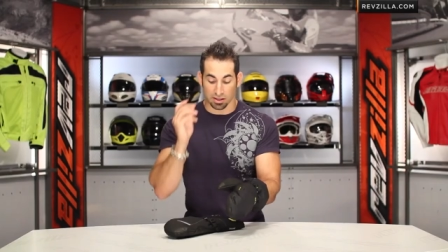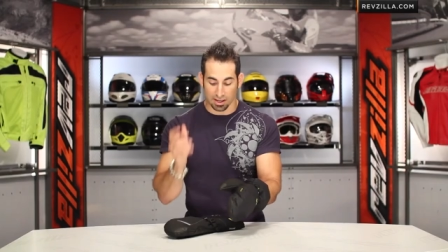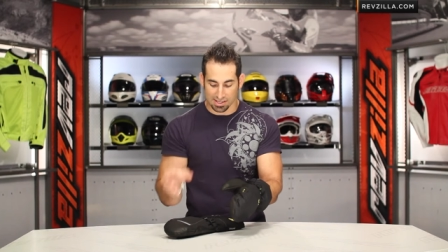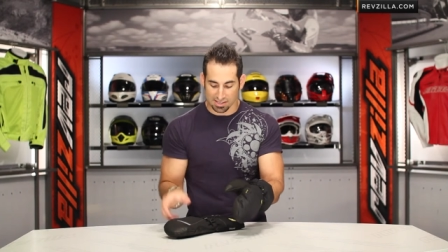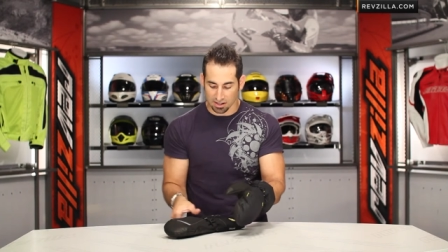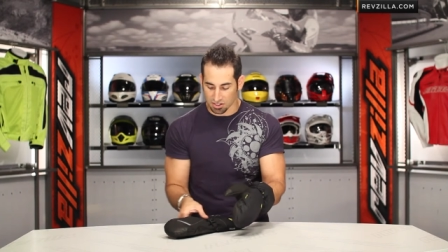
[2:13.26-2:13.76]

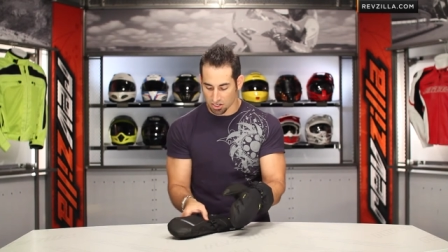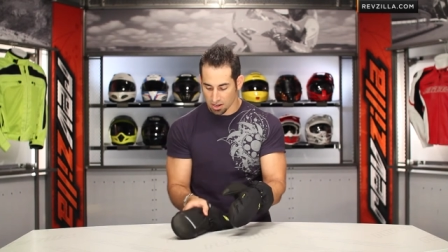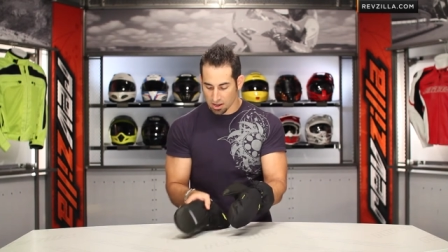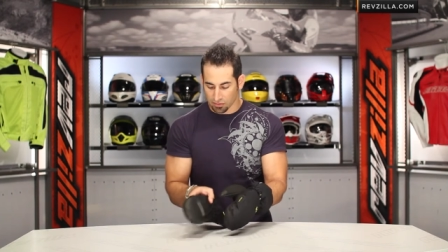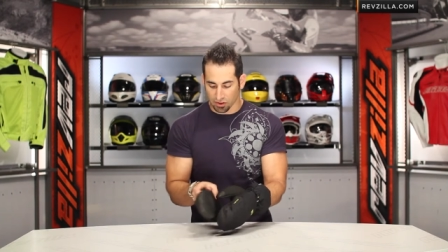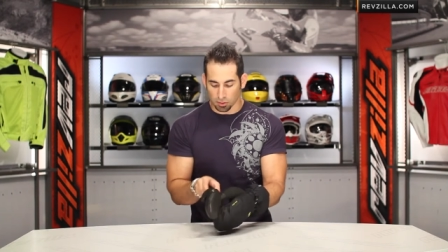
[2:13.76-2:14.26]
Nice touch,
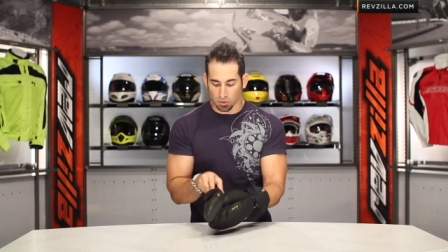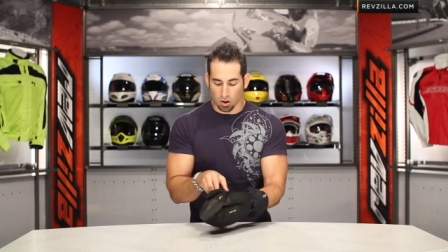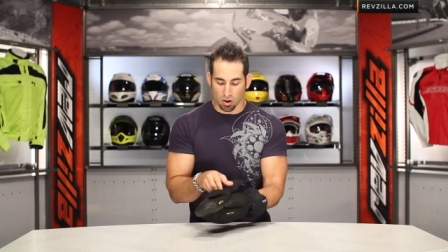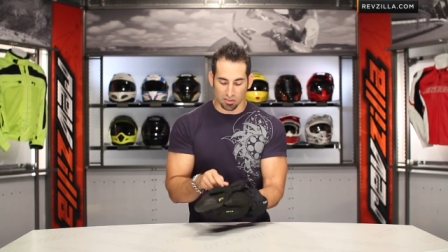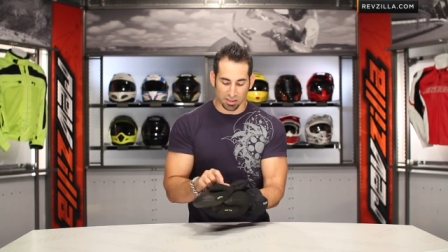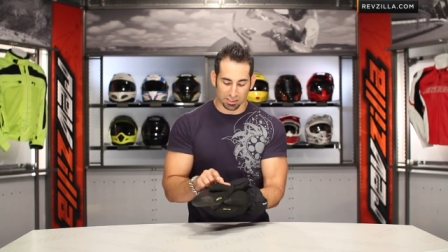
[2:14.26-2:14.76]
available
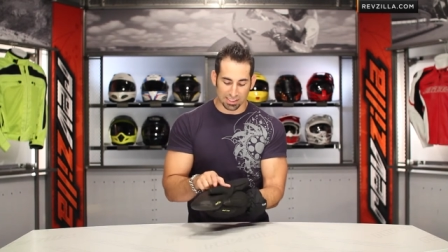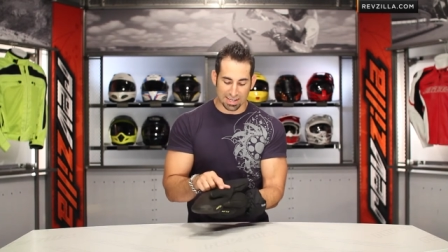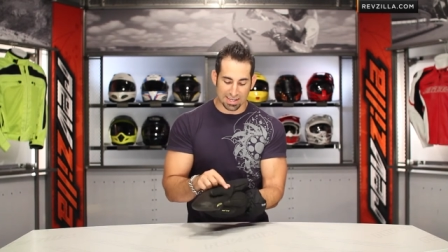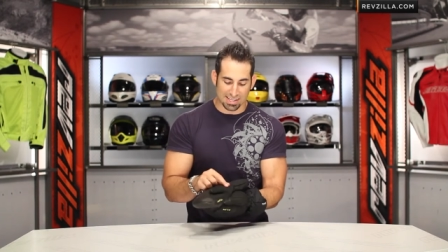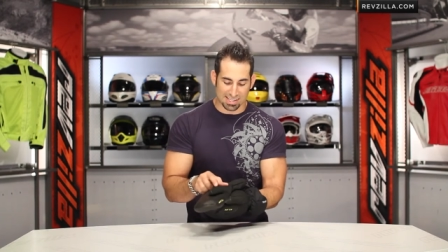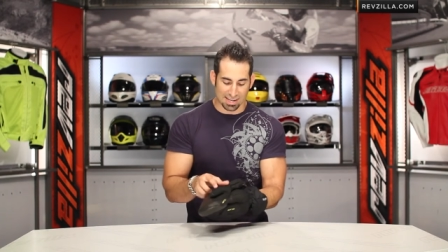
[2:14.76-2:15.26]
on the
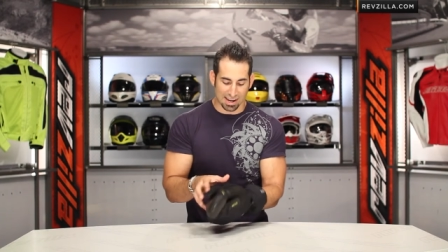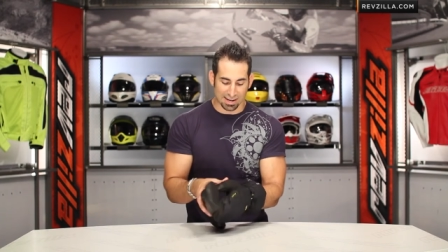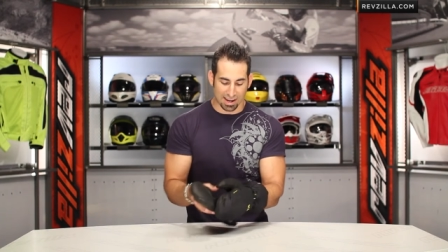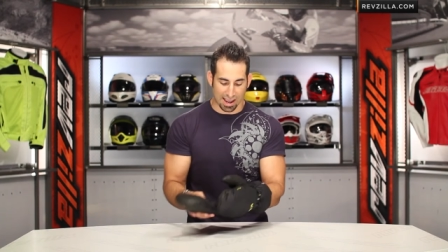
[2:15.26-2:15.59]
lady side